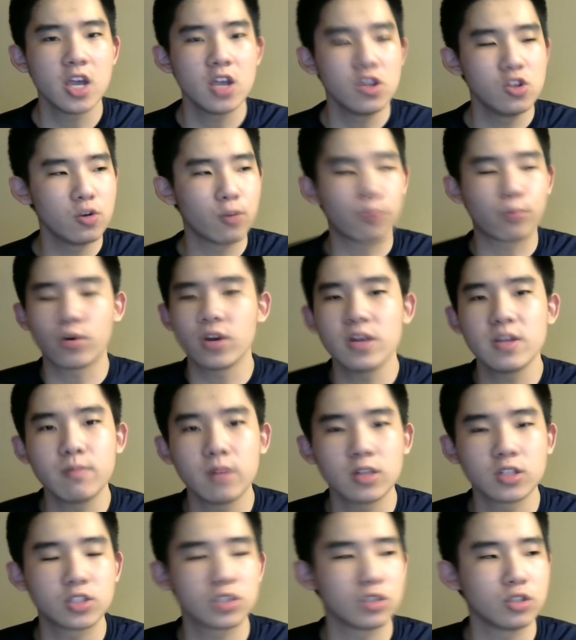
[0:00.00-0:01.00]
you'll pretty
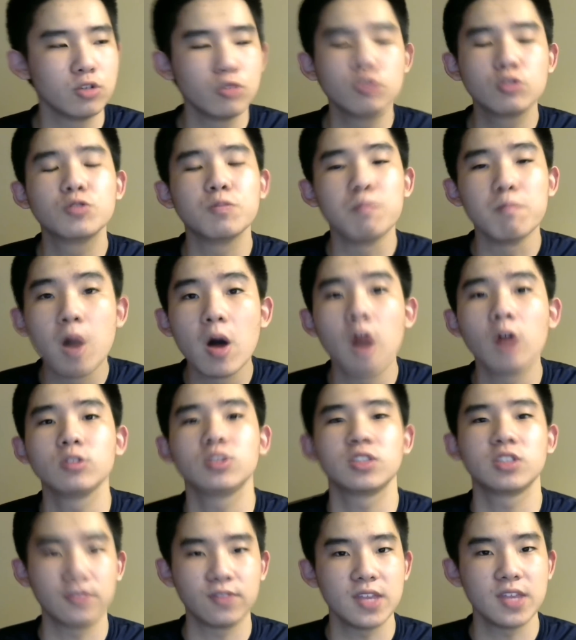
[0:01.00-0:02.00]
much lose
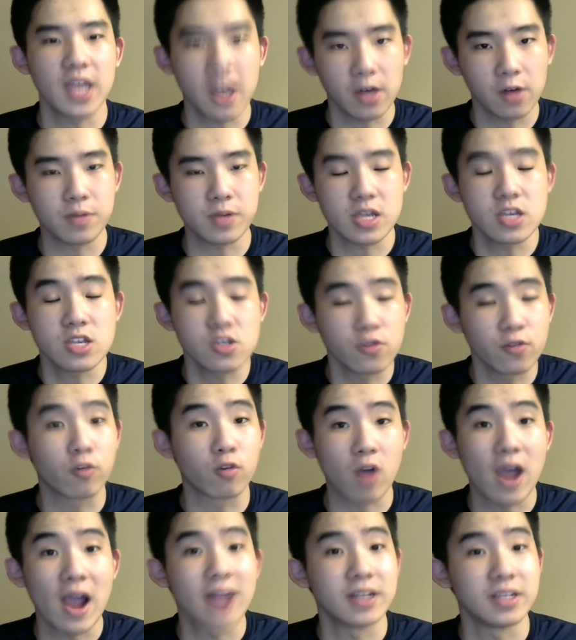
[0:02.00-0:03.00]
most of the LP you've
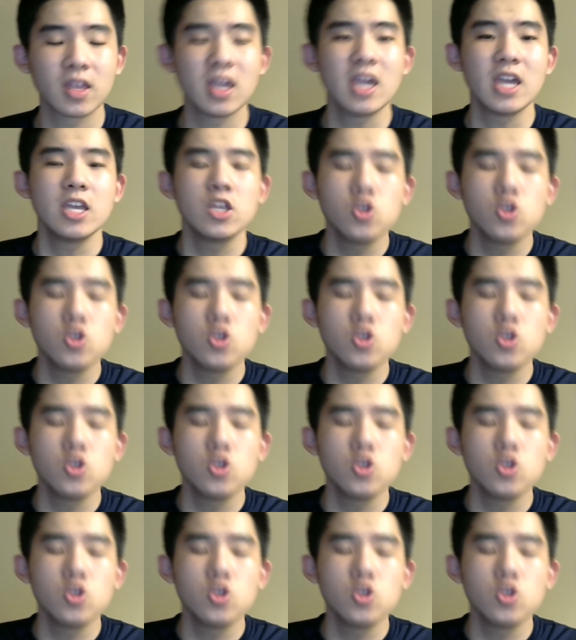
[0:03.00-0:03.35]
grinded.